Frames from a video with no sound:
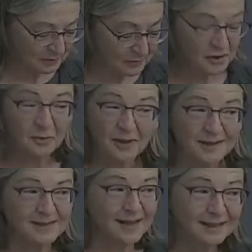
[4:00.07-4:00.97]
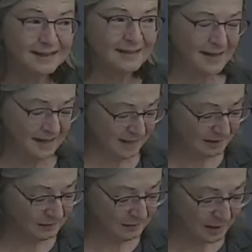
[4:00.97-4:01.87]
but for the 22nd
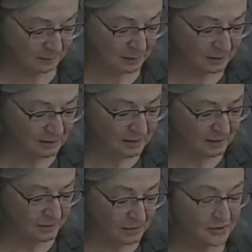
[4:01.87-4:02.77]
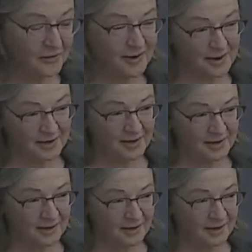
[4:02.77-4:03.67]
day of April, Earth Day.
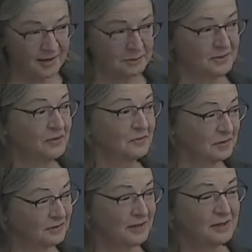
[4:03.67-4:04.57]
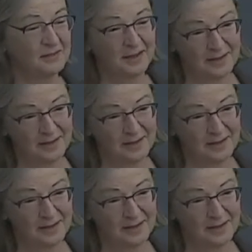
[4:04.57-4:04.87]
It was the 50th